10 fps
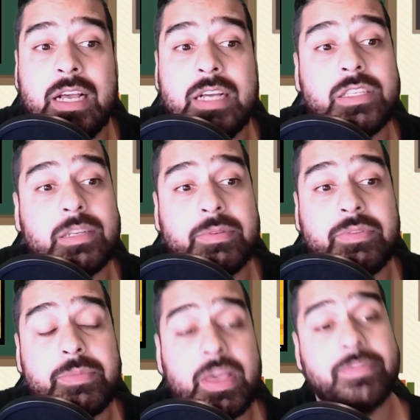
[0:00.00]
Some of
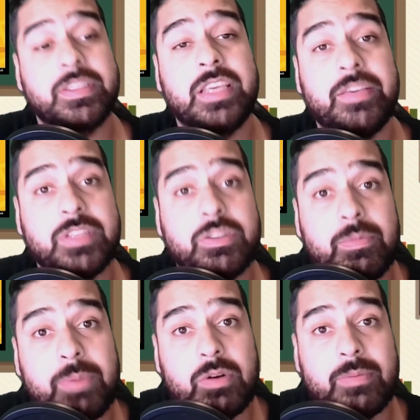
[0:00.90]
them you have to give it to a
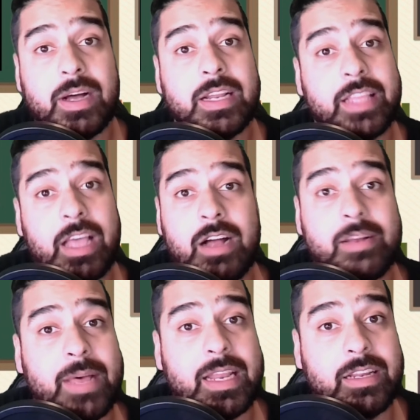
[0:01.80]
Pokemon and they
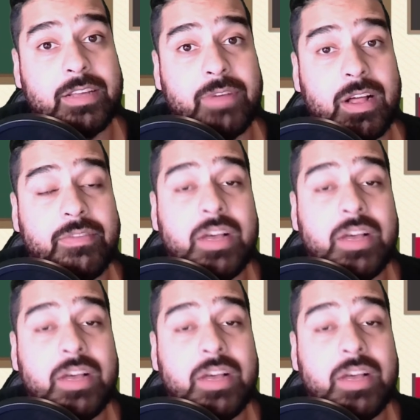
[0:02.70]
automatically evolve.